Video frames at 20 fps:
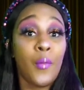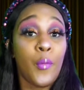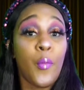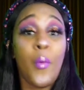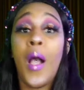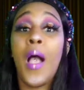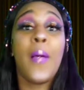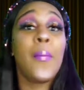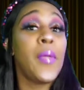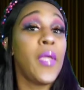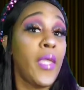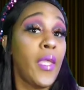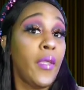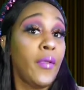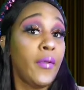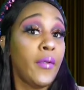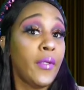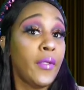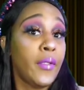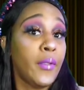Why me?
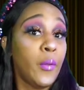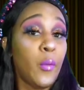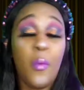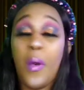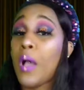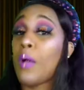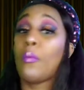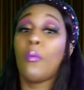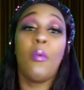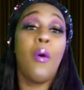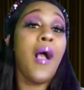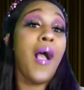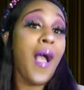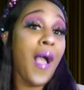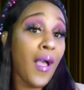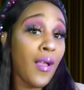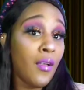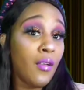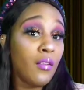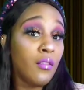Why?
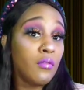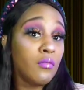Why?